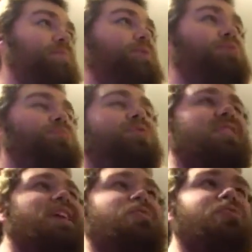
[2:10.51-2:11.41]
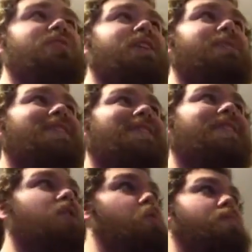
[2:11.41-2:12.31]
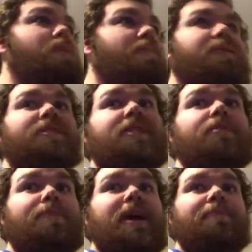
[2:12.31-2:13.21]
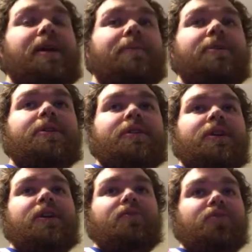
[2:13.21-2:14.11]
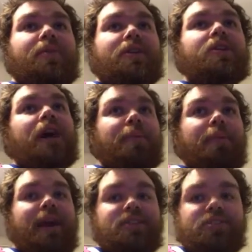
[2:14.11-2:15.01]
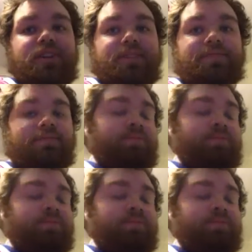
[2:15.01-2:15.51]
Blizzard World's interesting. I'm not going to say it's a good map, I'm not going to say it's a bad map. I'm going to put a couple matches on it